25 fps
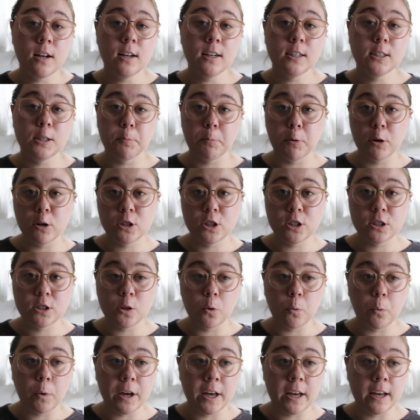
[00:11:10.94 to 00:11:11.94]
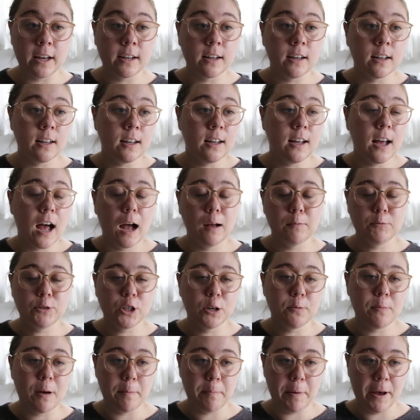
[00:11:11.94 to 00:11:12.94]
to purchase a wig. I'm
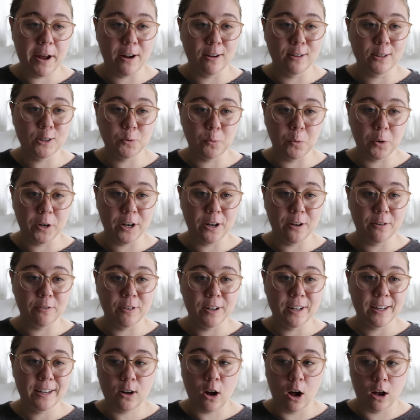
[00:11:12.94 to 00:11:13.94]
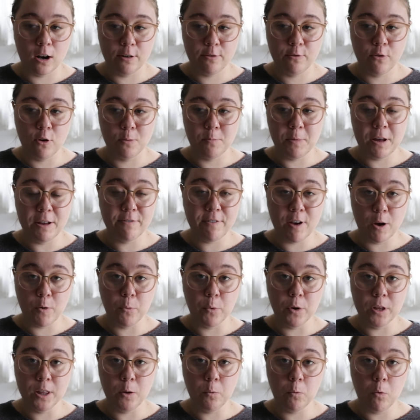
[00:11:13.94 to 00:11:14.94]
sure my parents would have got it for me if I
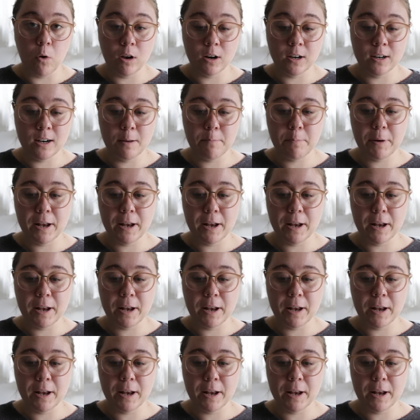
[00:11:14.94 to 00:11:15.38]
really wanted it,